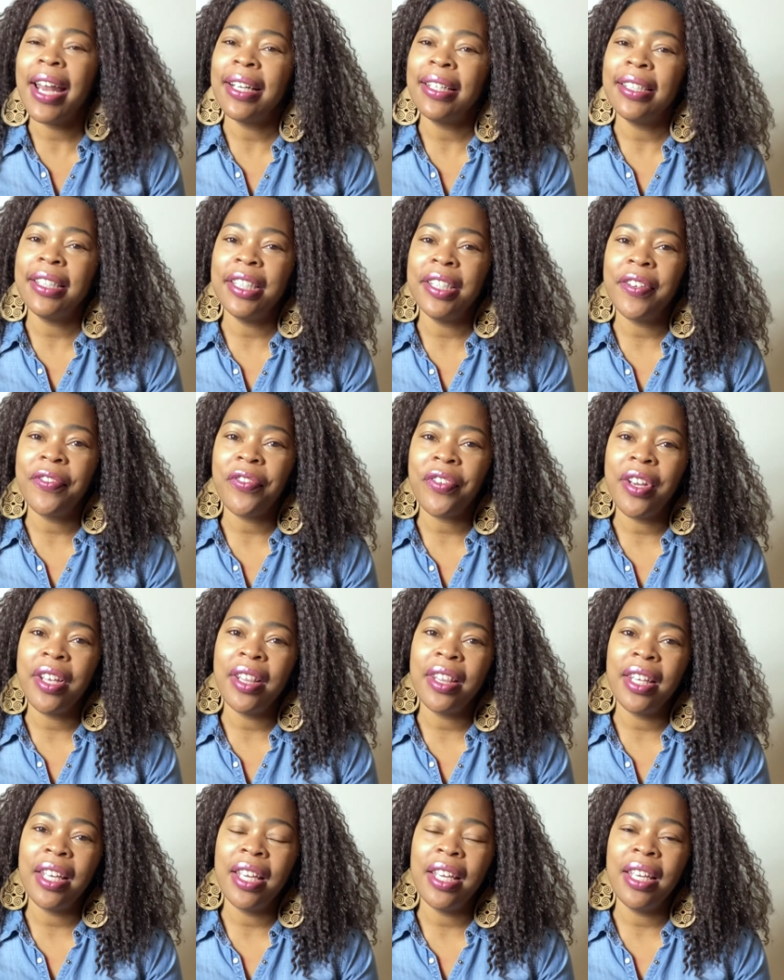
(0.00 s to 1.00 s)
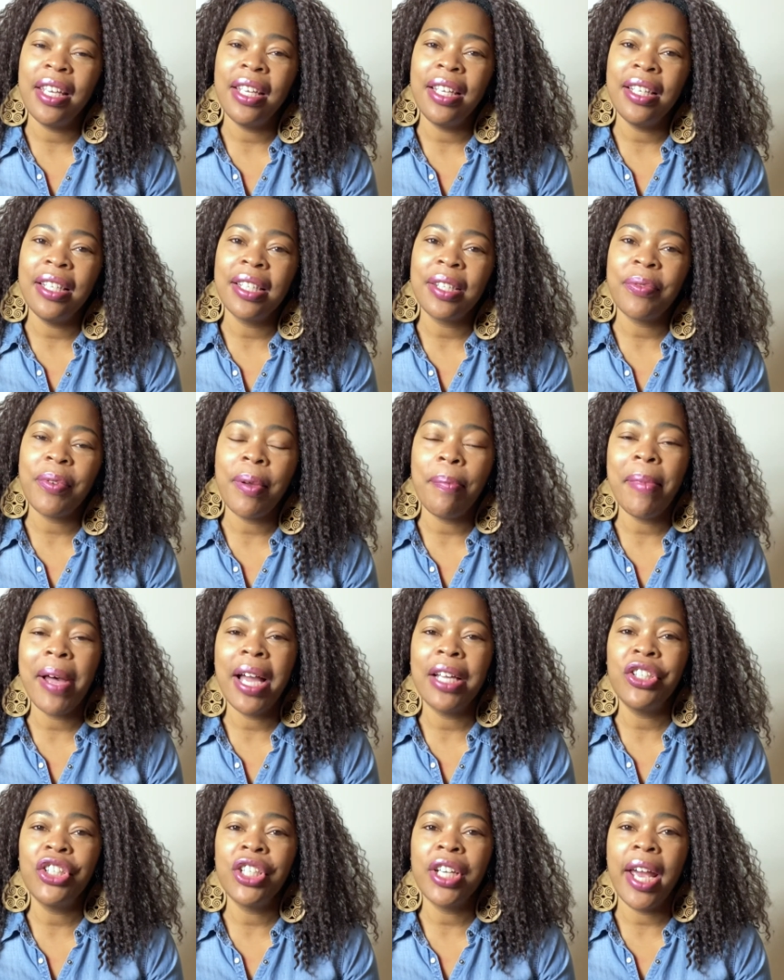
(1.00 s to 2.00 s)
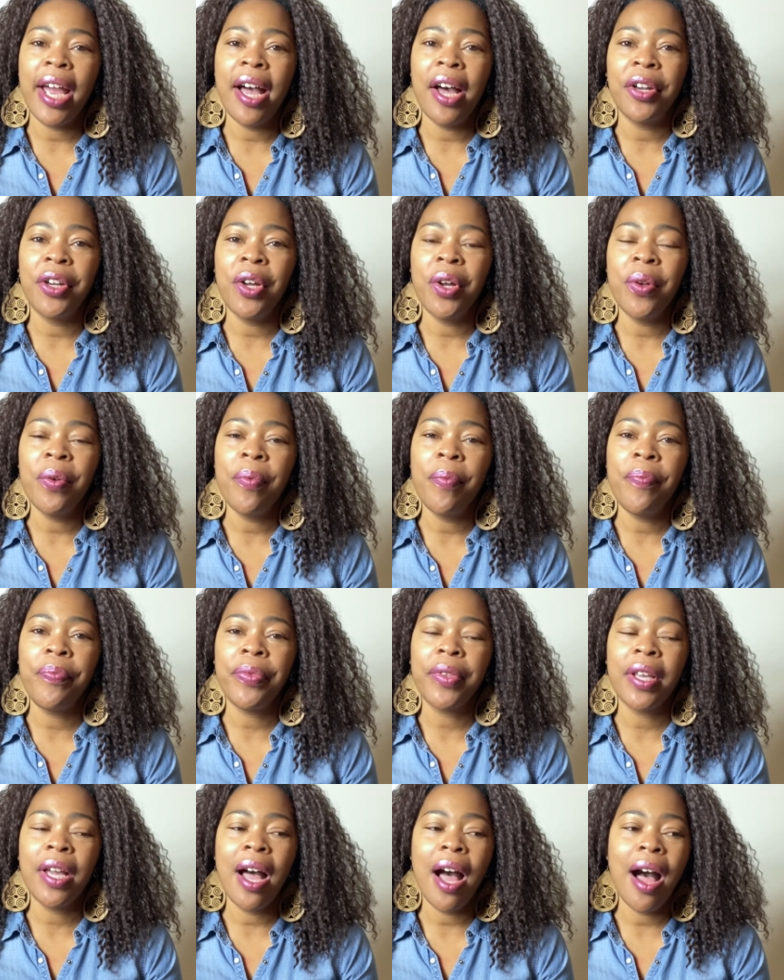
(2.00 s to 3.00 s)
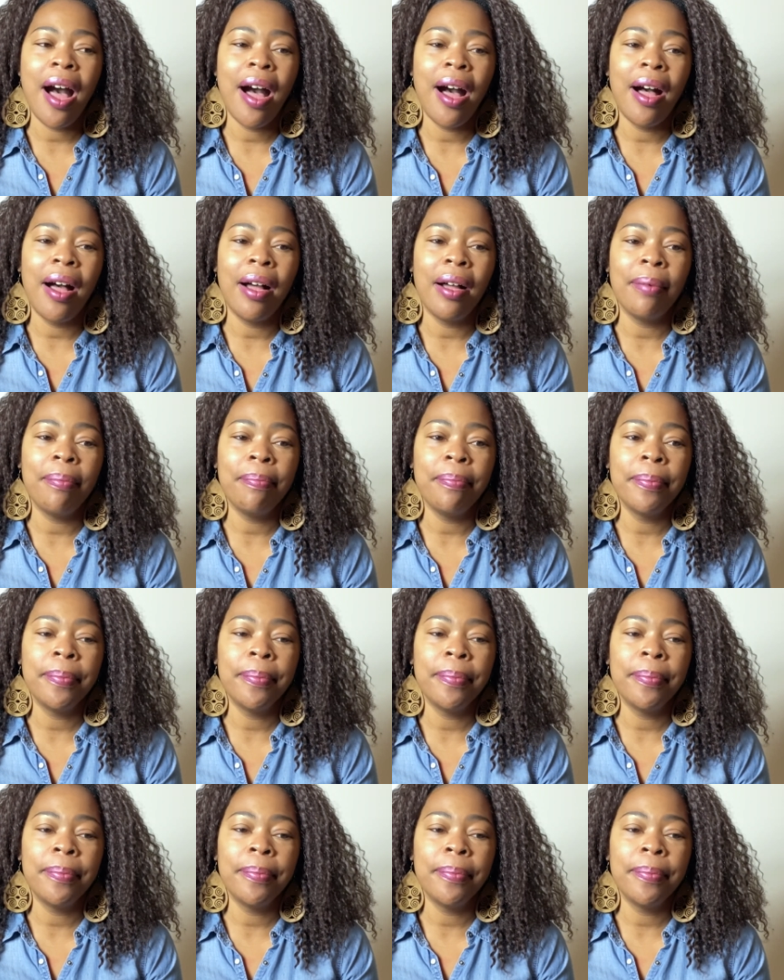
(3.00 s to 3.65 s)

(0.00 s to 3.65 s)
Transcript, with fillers: of different things with my channel. Um,